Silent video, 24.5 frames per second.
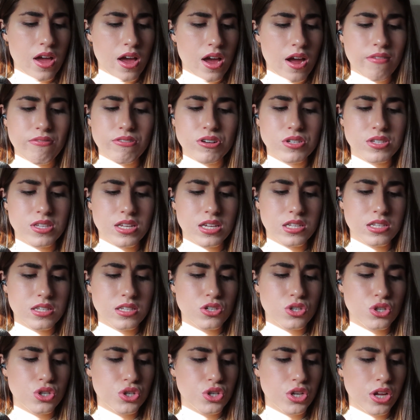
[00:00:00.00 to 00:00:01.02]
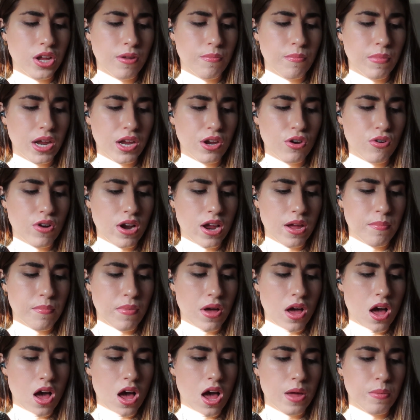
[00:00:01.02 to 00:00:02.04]
Ever since she and my
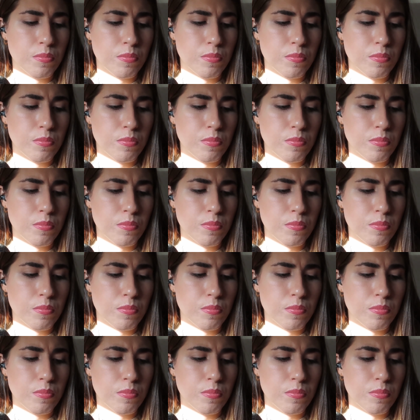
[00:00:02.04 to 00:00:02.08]
grandpa